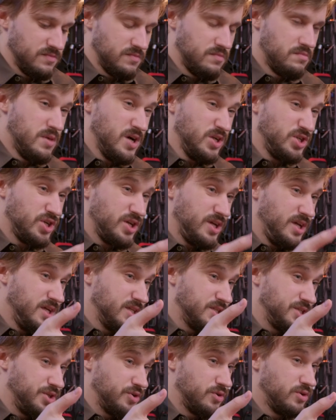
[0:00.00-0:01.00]
much
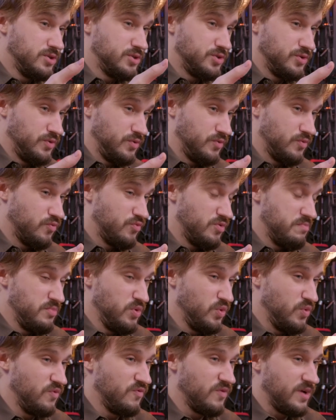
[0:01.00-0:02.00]
easier to
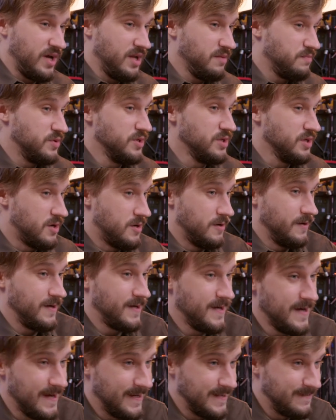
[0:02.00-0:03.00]
remove and put on
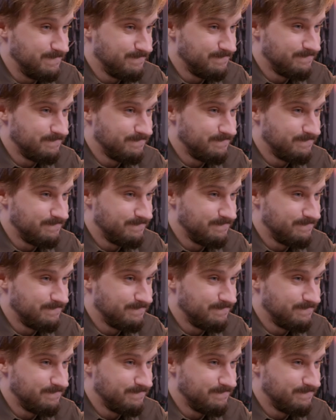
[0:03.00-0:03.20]
again.